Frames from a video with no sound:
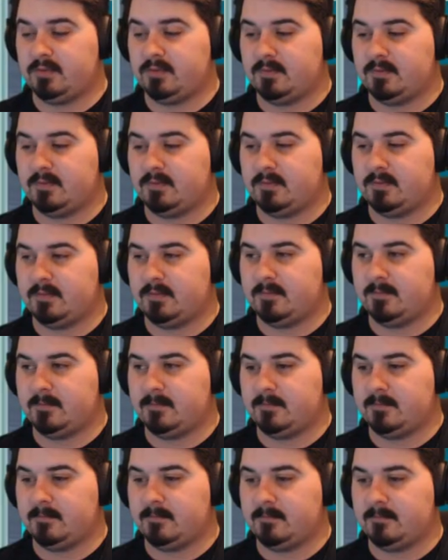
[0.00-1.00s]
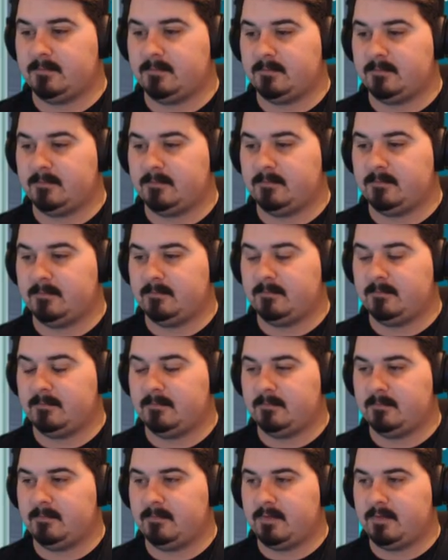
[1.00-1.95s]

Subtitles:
No one is speaking in this clip.